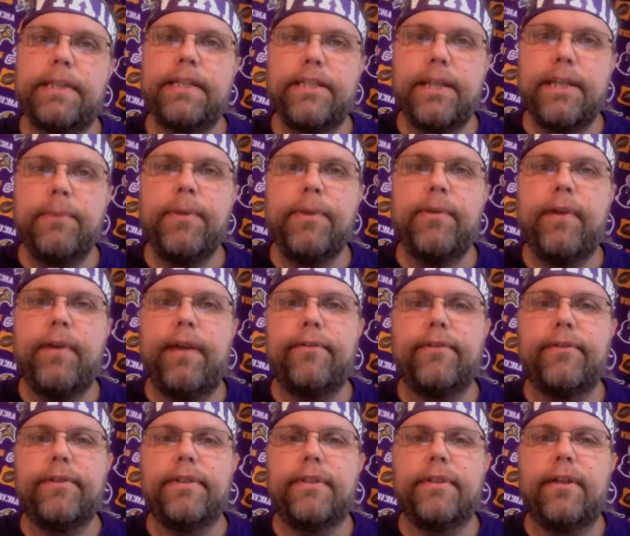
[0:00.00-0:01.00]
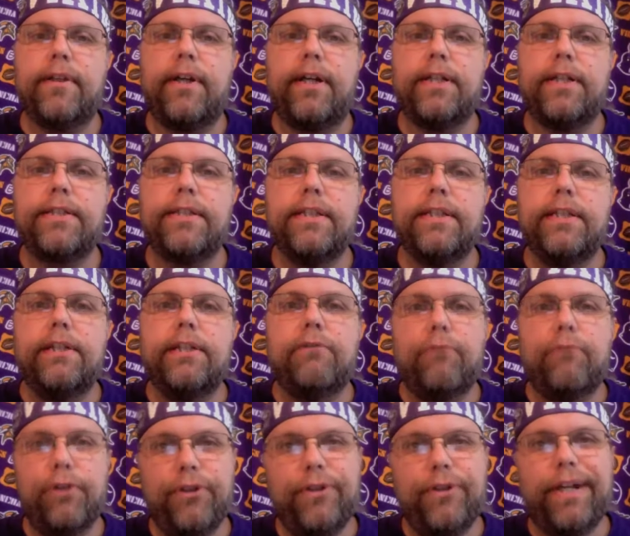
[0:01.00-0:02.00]
W after this loss.
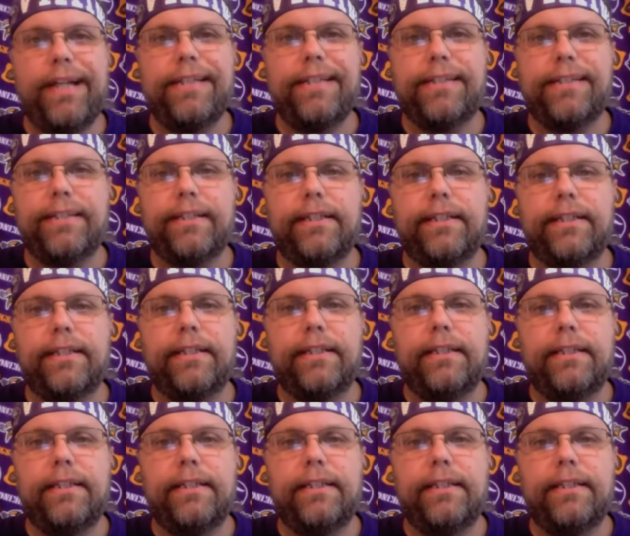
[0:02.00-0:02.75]
What do you guys think?